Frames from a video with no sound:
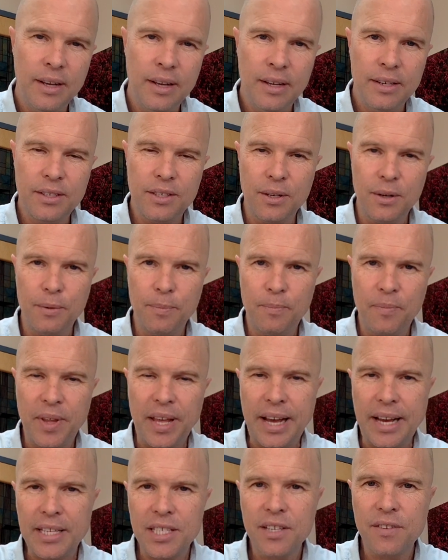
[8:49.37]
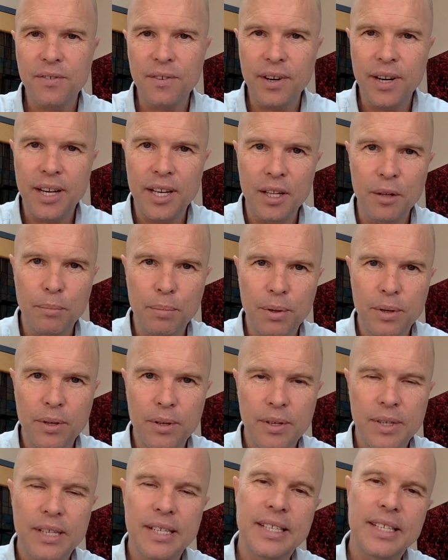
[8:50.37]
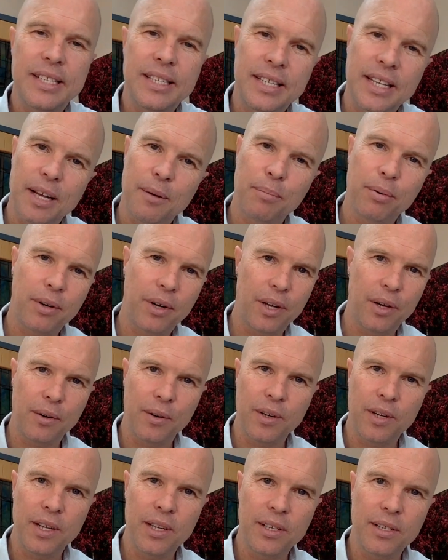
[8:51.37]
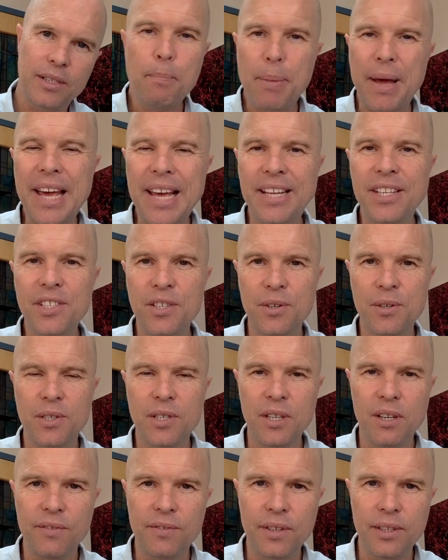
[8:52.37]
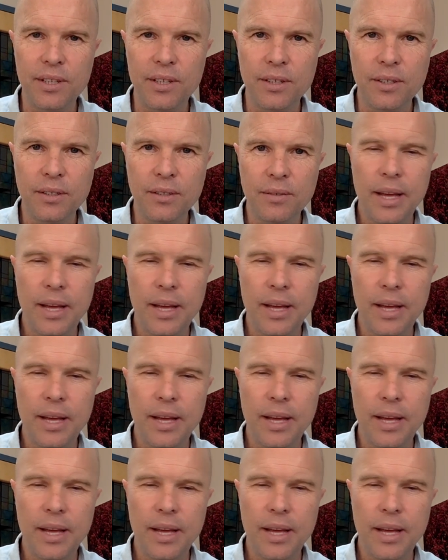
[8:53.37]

So ask for help, set priorities, pace yourself a little,